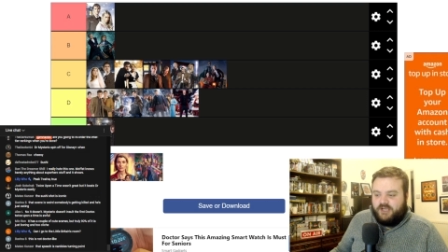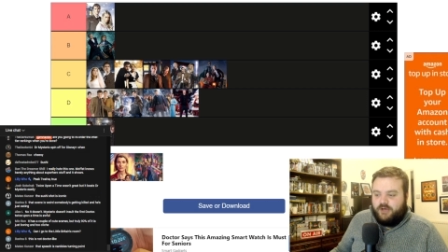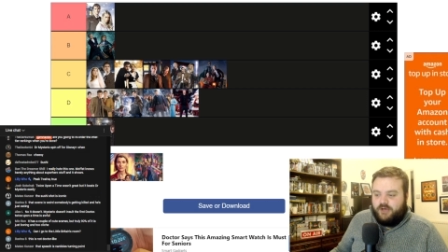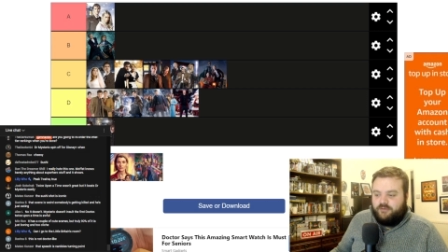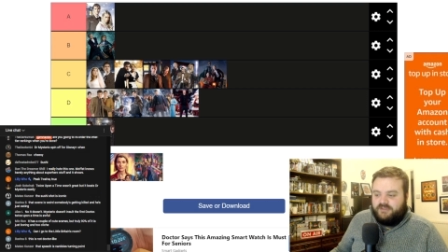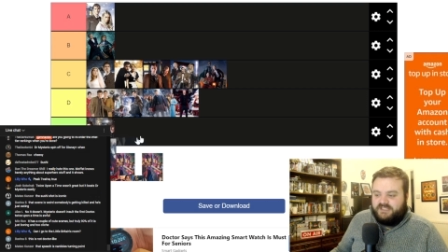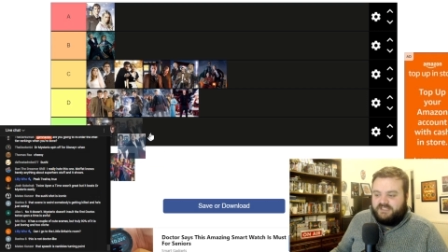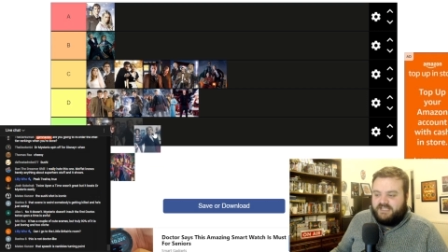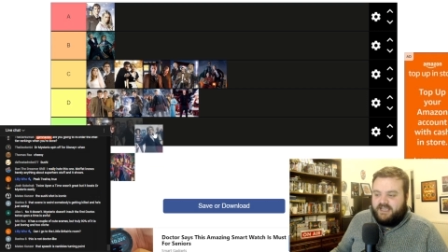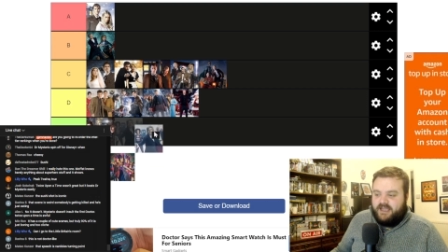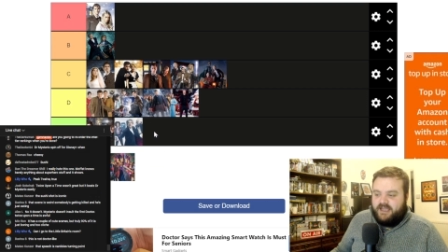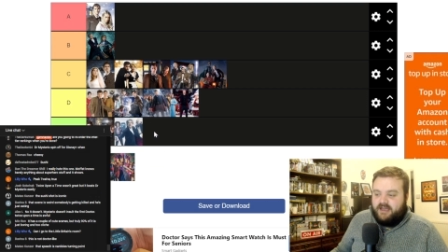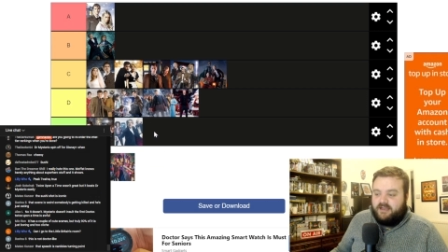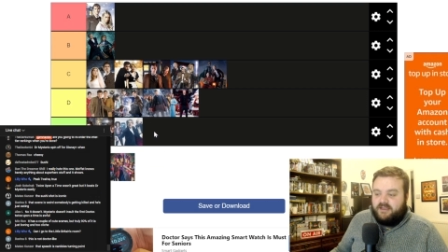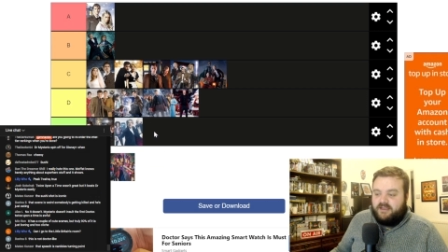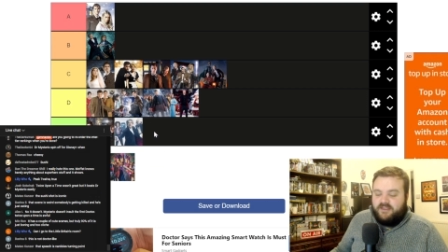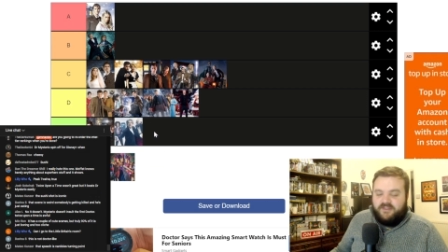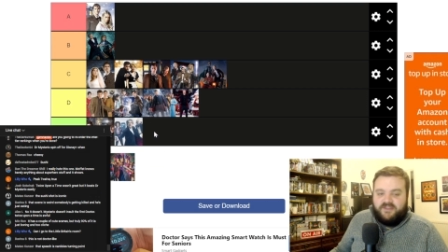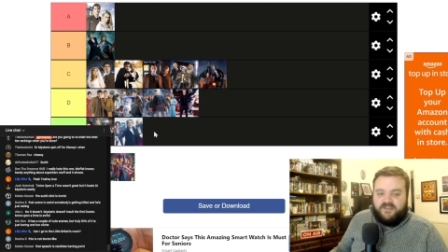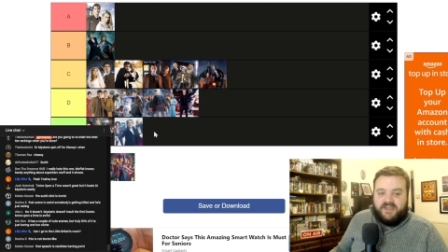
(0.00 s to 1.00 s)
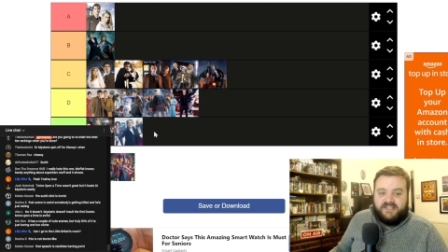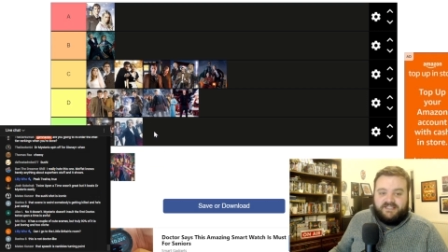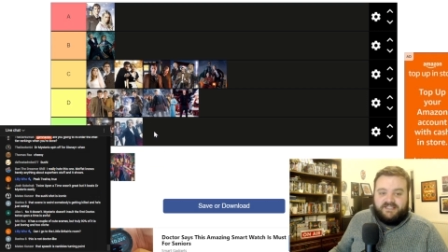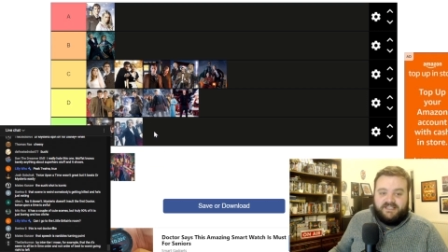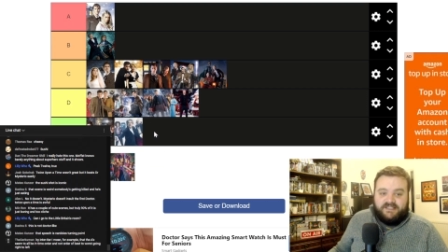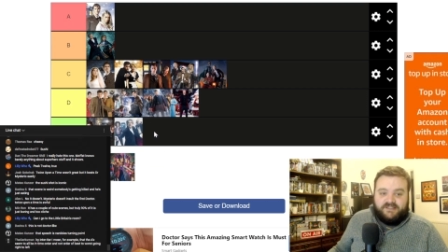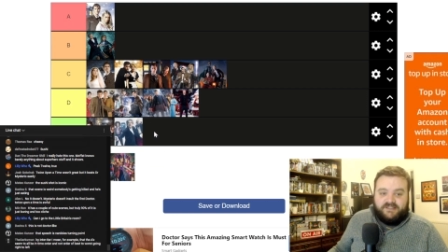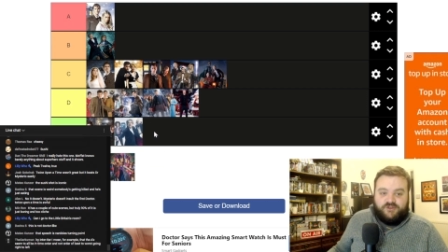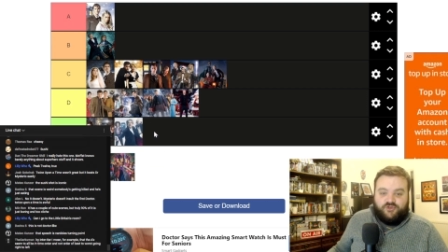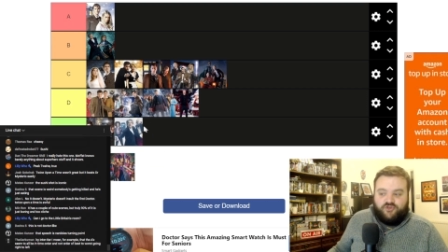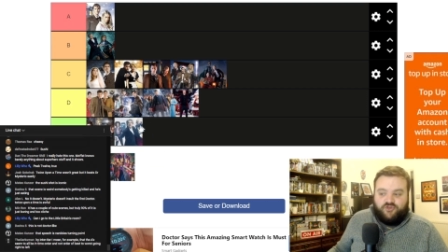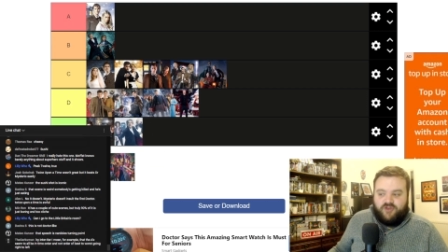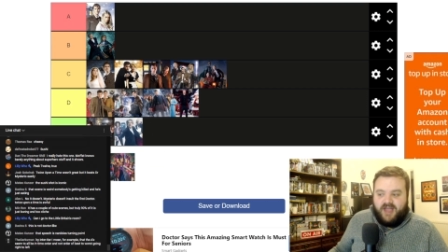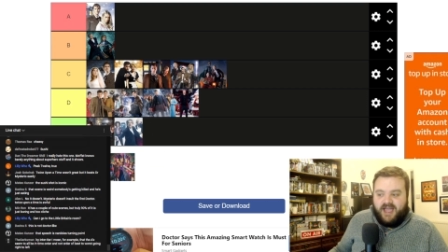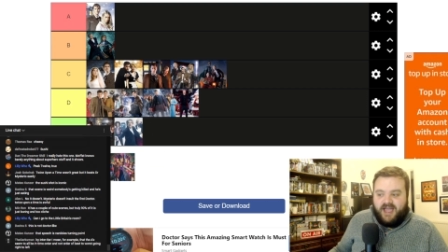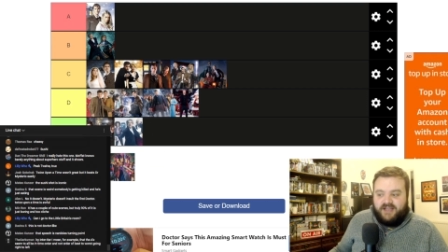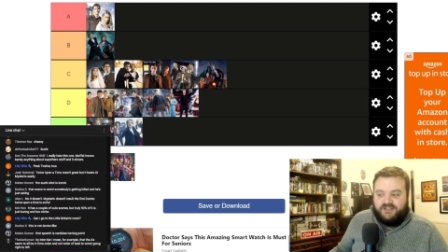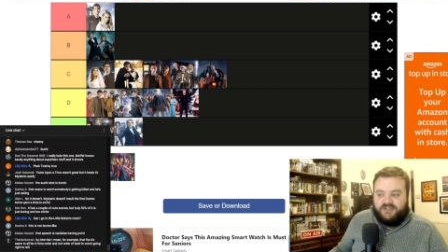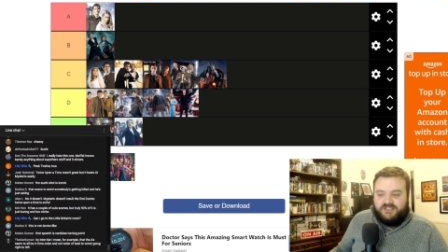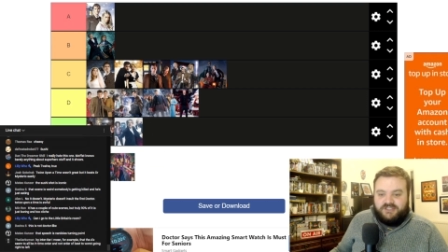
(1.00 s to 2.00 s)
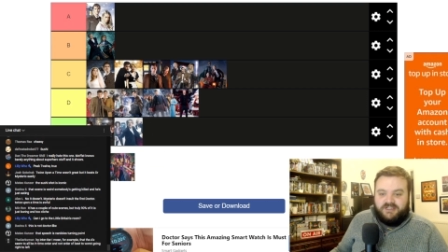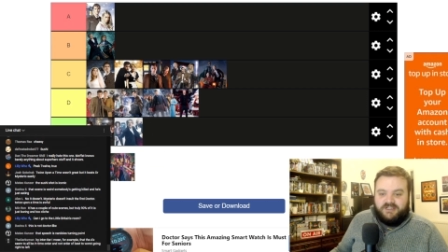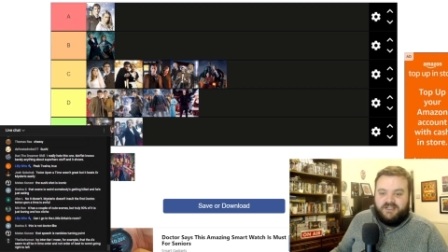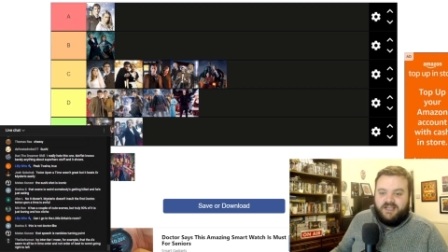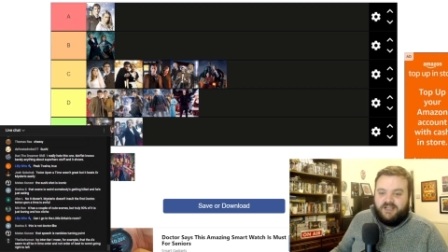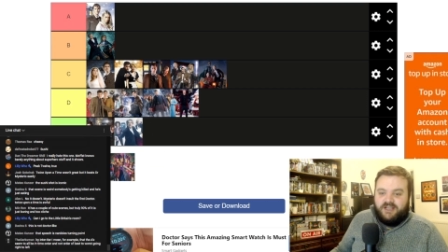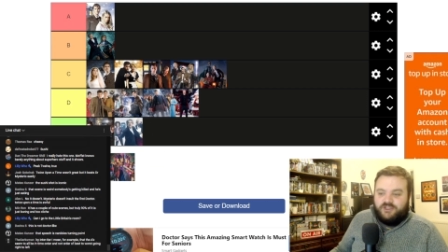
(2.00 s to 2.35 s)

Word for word: its own tier. This is trash.